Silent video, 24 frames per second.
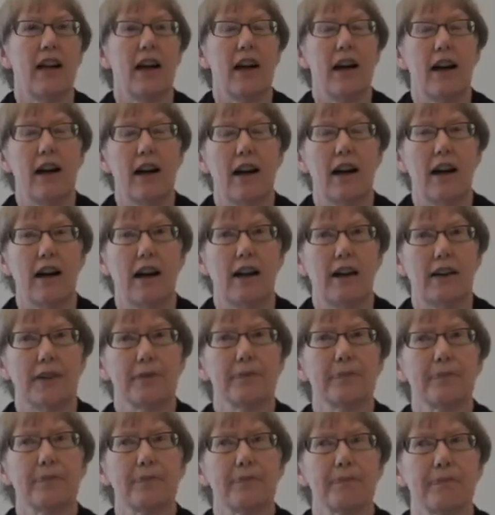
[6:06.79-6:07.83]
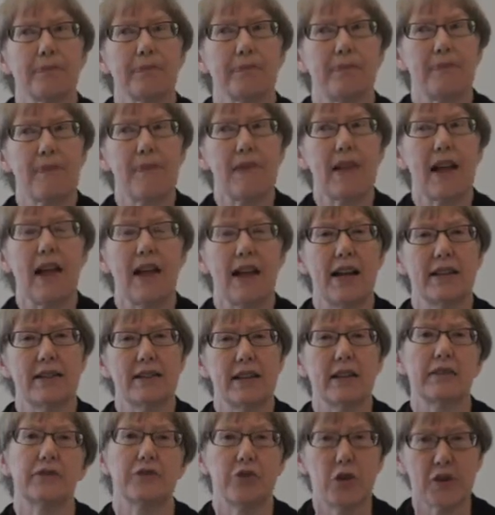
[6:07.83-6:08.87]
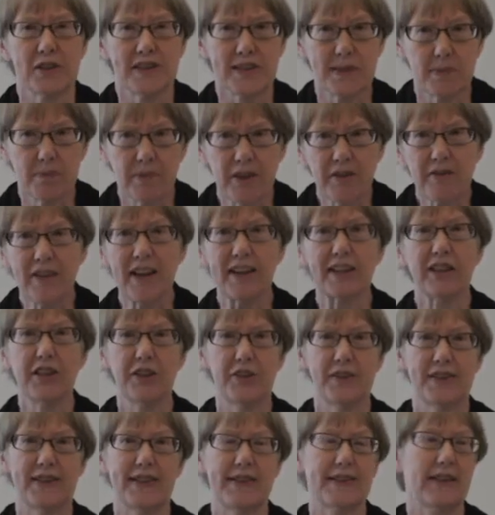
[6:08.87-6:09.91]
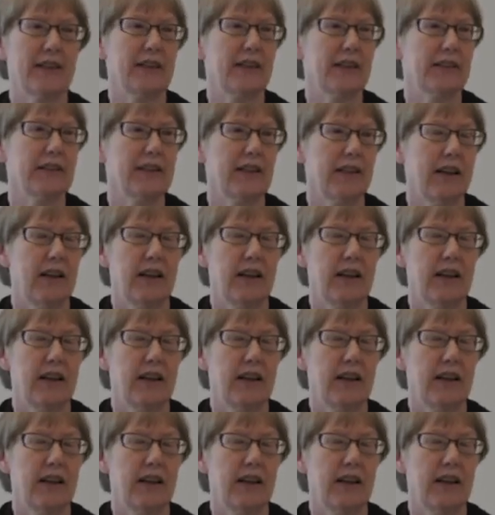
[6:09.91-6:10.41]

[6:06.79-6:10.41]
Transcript: Uh, and of course, Spivak uses it